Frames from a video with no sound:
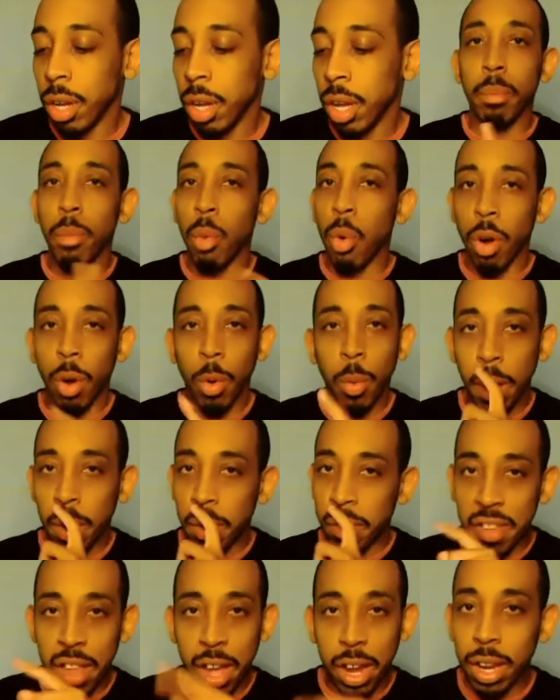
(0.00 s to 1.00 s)
More aware
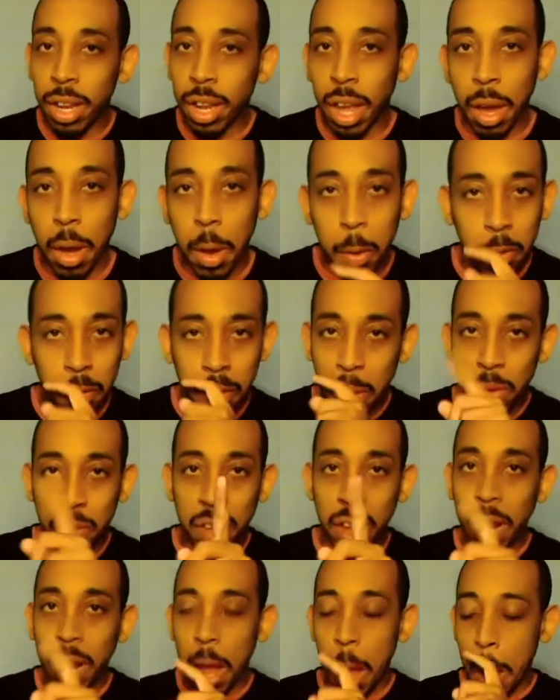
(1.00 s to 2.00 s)
is not in there, so don't
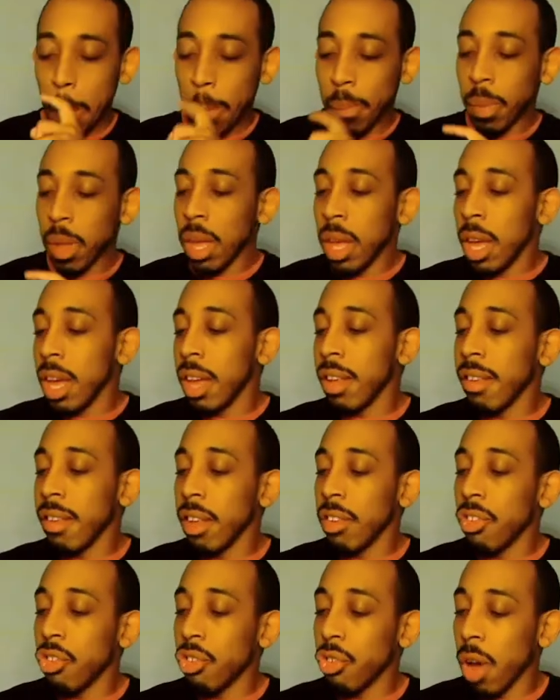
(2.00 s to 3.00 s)
say that. It
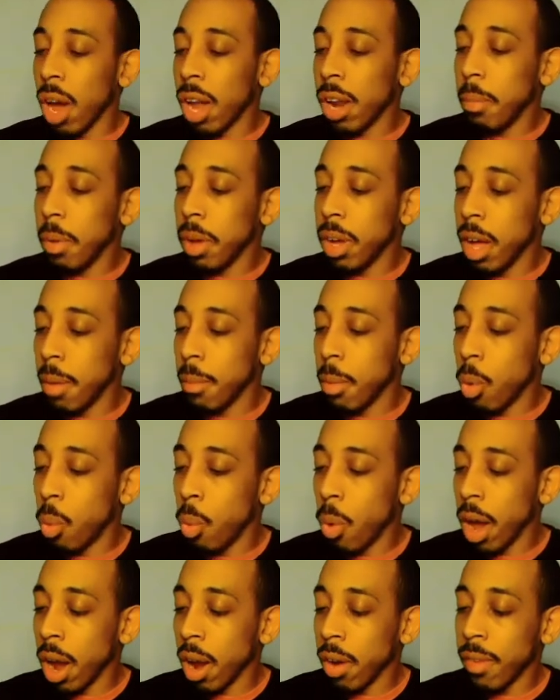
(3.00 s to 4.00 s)
says, try to become
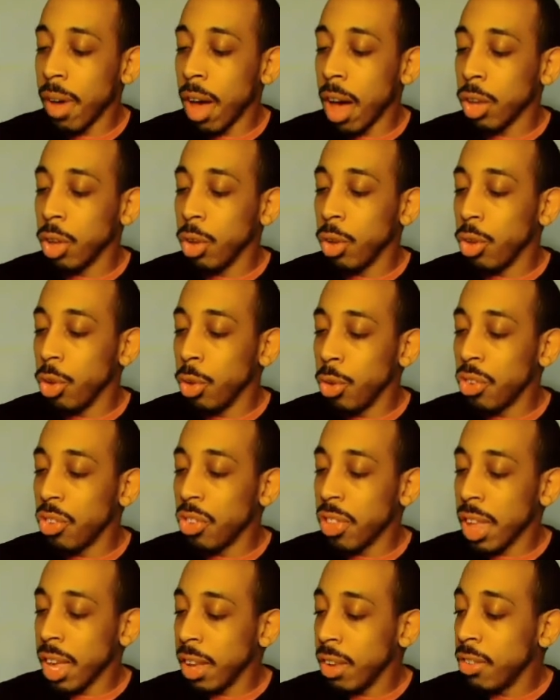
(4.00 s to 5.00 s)
aware of how you use
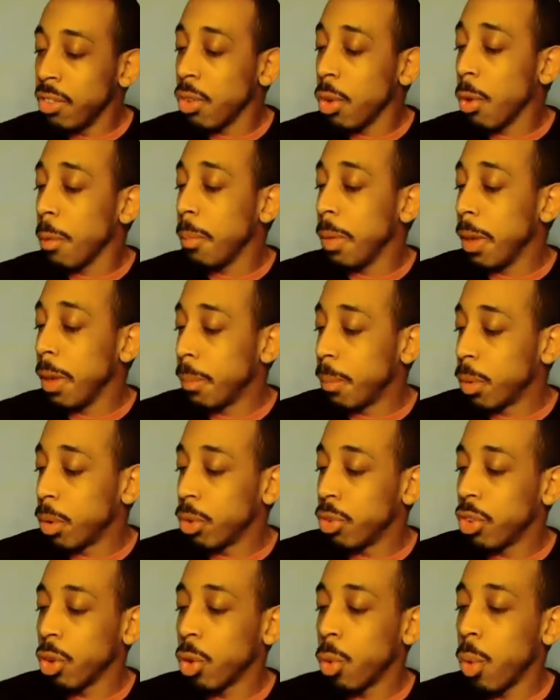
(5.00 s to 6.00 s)
things or people
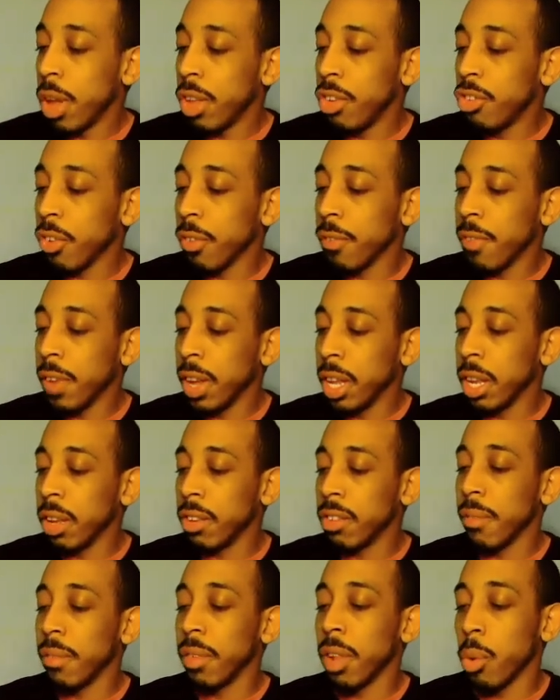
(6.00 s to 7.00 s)
to quench your feelings
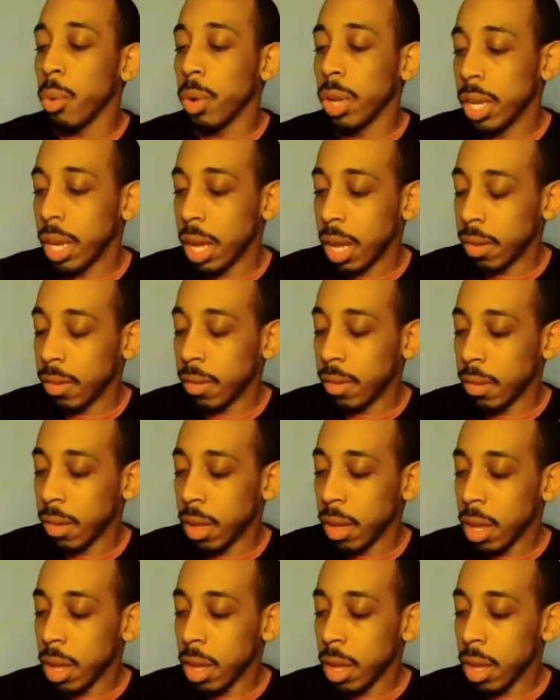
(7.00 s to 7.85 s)
of loneliness.